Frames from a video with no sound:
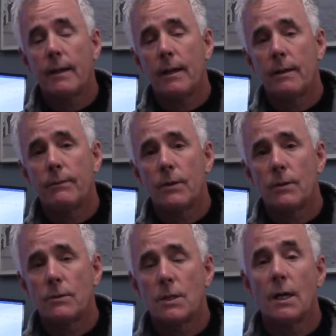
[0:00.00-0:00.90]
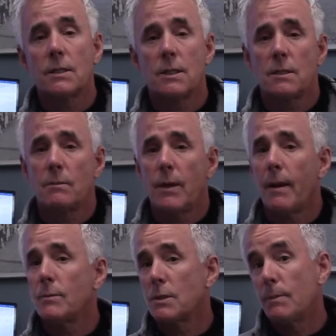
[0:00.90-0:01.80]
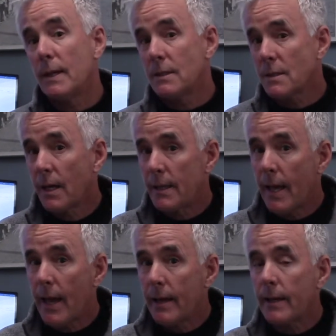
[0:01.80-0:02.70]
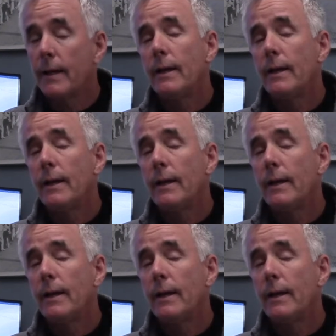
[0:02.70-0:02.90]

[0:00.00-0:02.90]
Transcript: And if your duct system happens to be inside the attic,